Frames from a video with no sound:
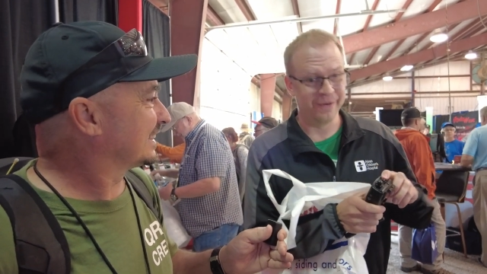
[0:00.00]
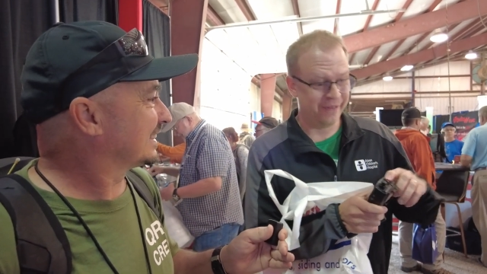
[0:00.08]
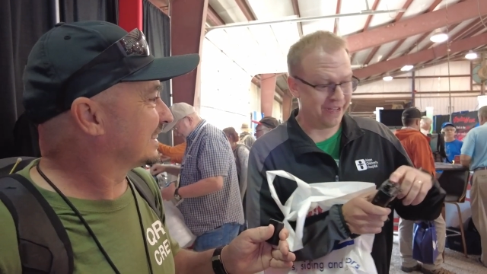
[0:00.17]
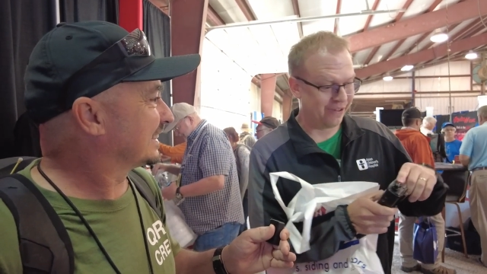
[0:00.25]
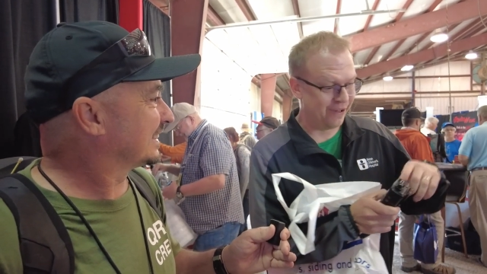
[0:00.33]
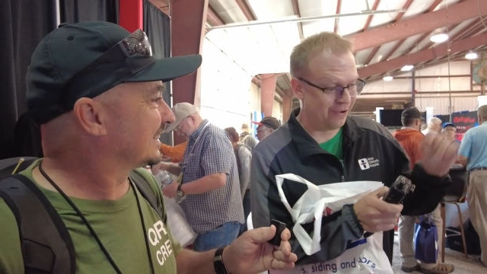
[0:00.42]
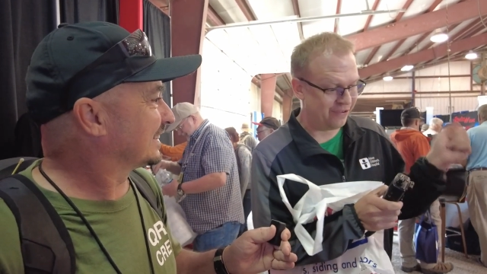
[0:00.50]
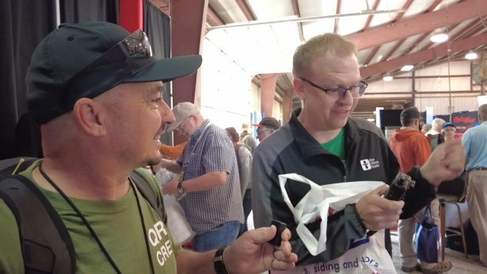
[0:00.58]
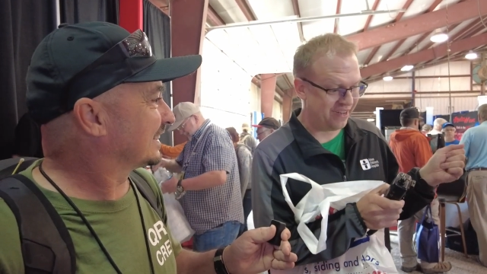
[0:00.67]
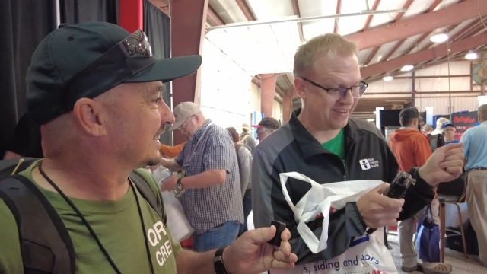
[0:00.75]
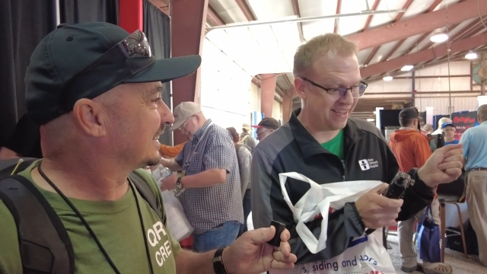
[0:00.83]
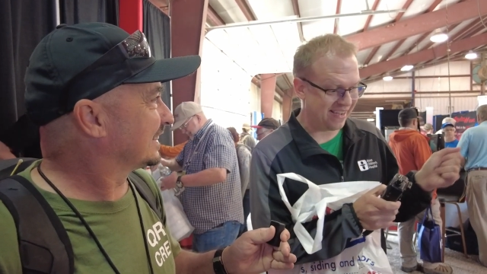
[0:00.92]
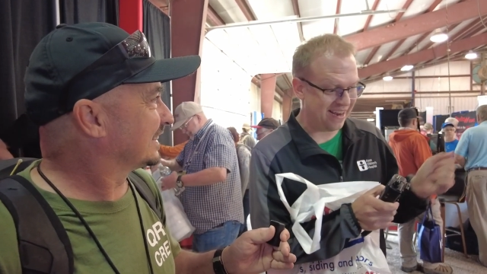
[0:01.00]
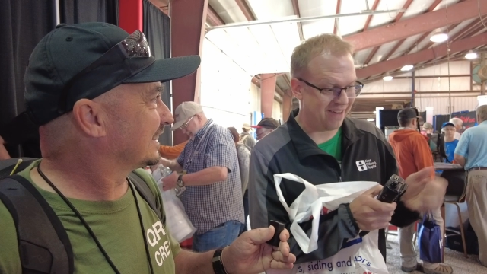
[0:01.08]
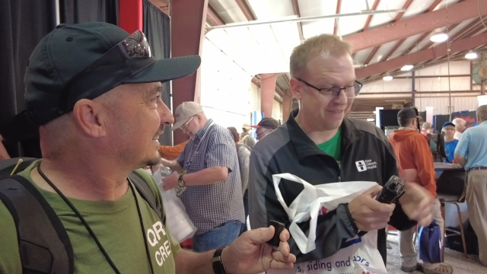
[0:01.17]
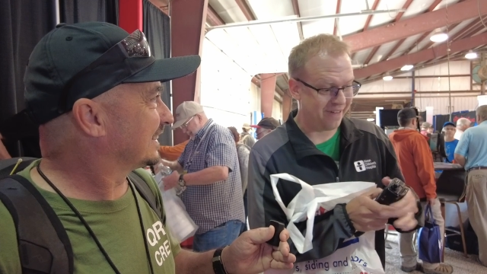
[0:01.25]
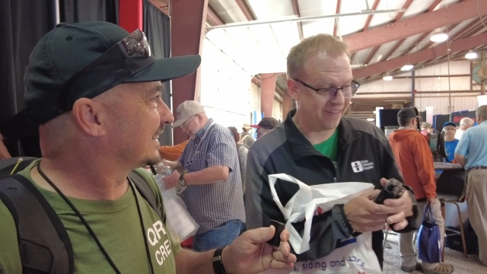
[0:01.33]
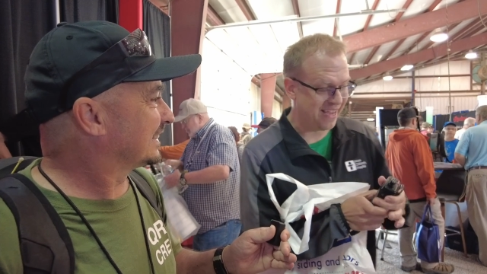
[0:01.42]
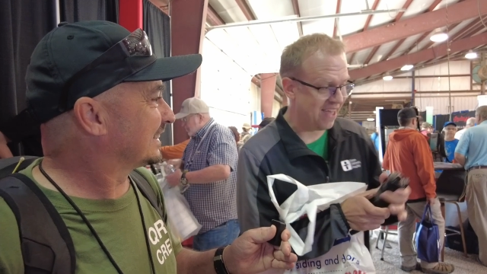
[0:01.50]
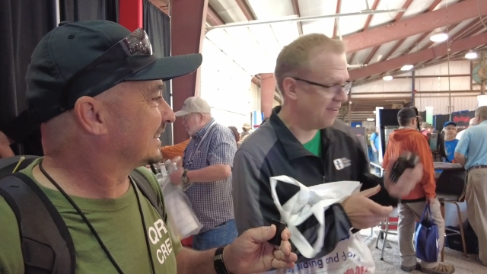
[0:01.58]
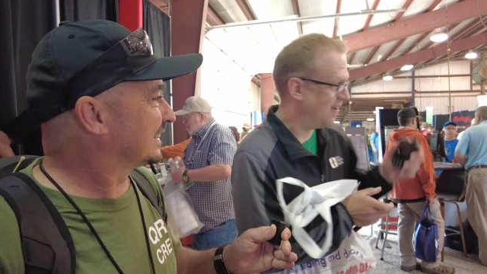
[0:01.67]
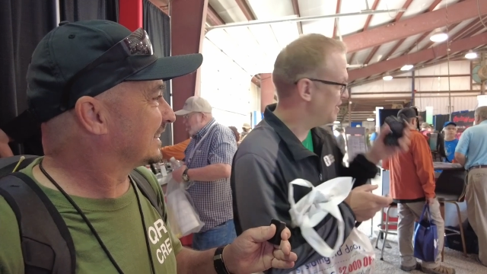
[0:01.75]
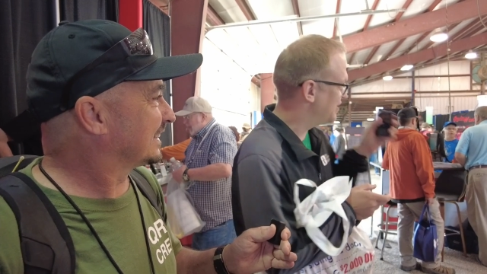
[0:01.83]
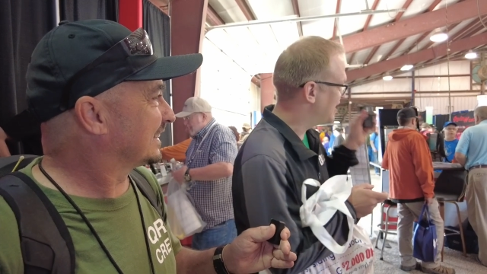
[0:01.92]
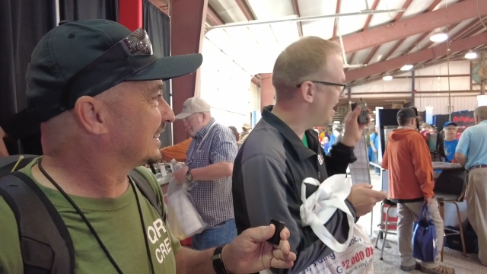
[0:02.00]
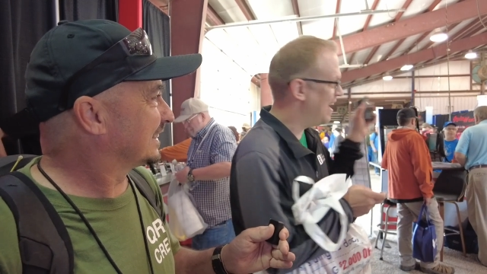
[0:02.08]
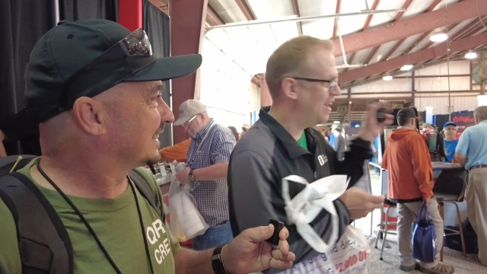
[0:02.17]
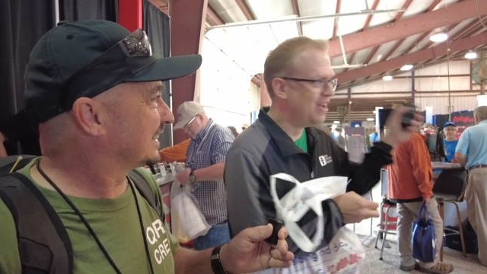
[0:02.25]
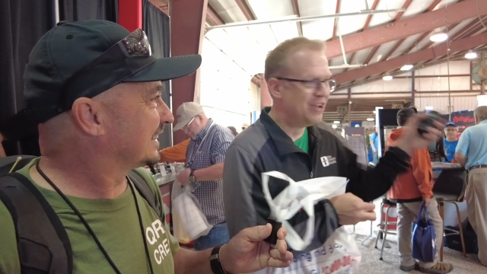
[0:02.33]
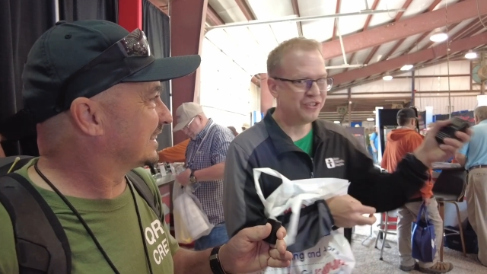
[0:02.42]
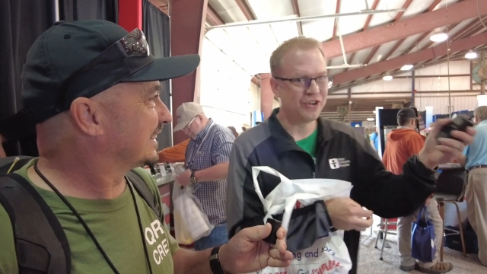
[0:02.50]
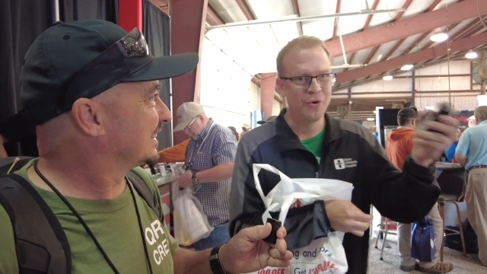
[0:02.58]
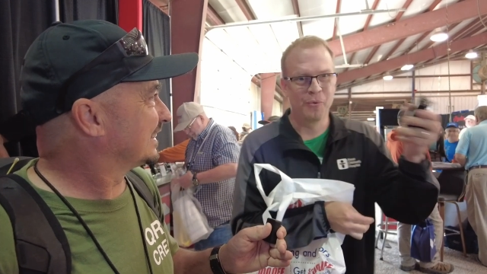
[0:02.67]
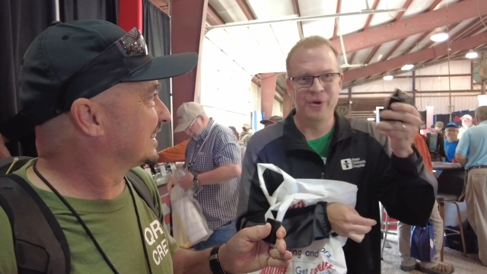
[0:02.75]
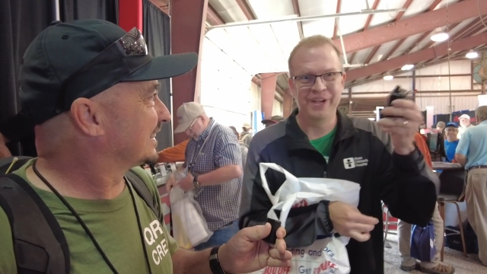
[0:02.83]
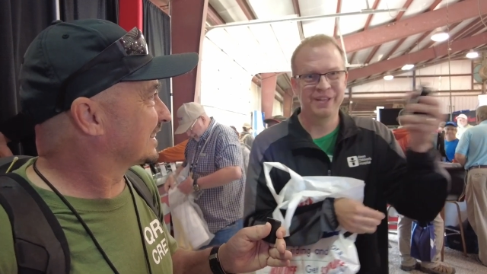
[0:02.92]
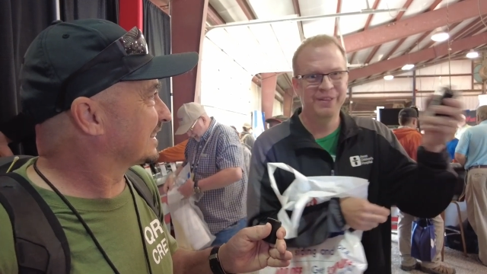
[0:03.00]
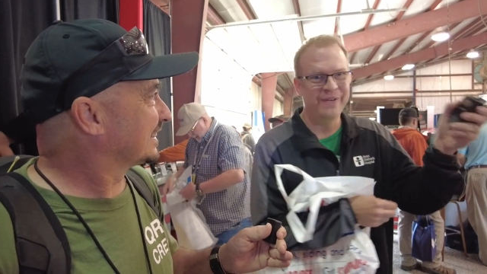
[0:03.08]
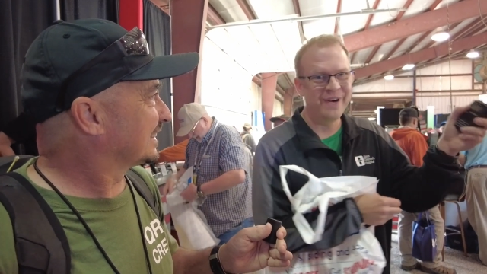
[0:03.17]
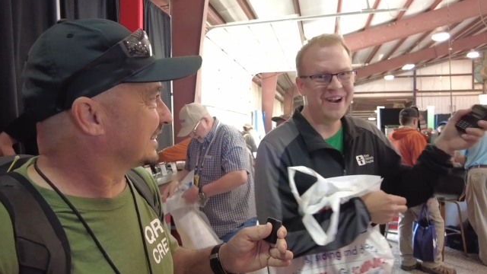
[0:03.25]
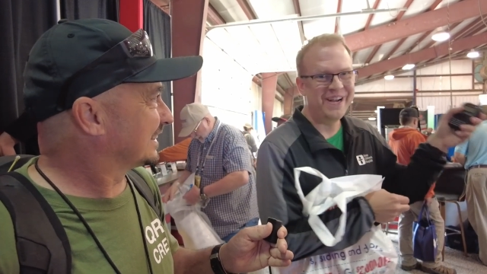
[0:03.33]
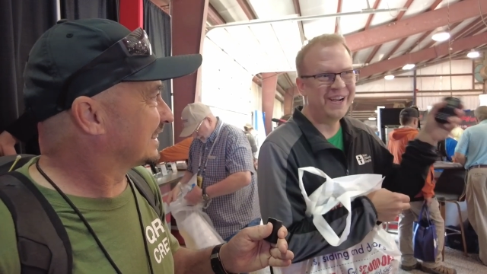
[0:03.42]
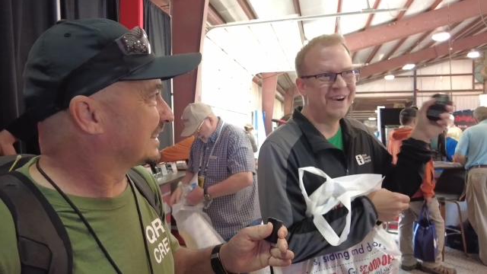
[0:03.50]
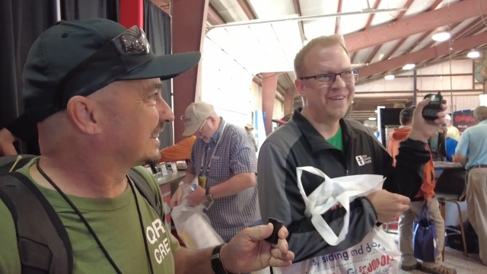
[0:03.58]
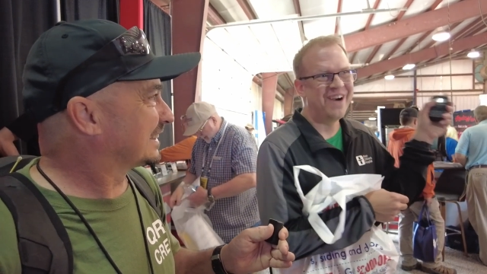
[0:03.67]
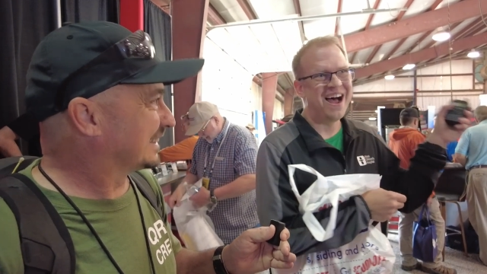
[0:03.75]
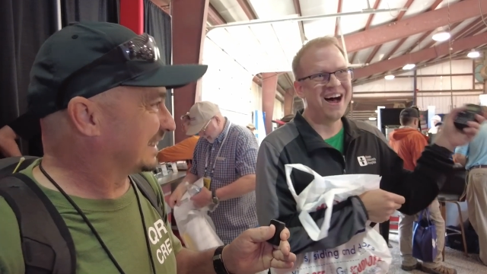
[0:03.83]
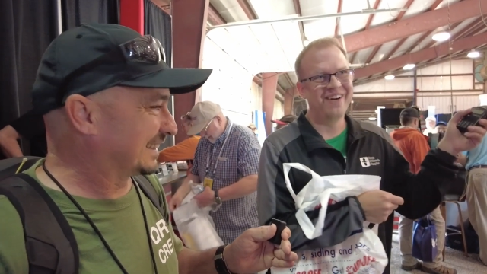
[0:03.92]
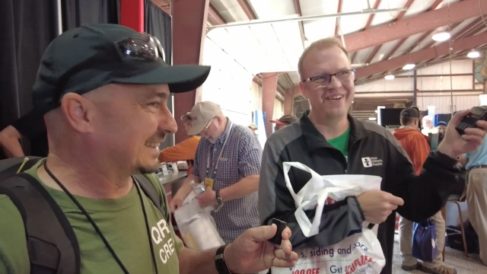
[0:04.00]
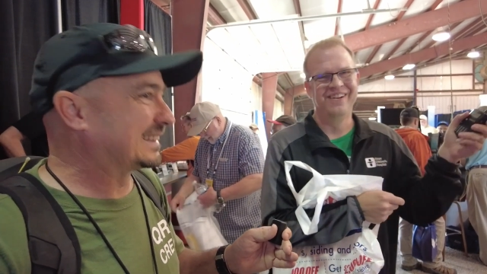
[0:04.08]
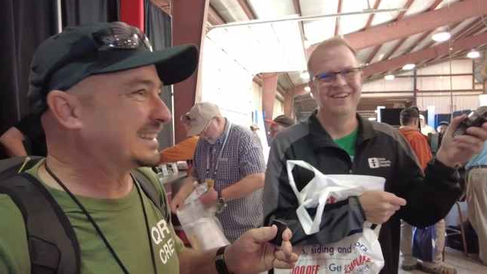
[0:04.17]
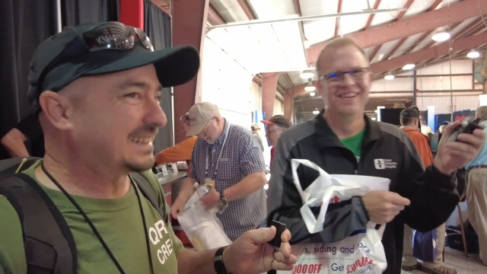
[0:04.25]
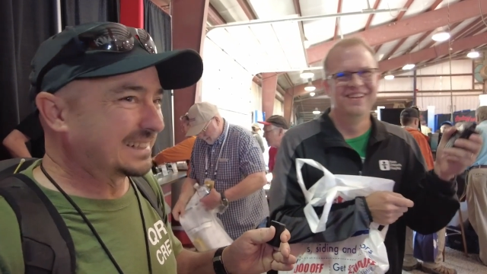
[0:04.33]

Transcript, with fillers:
Speaker 1: really close, then take it off altogether and just kind of start winging the radio around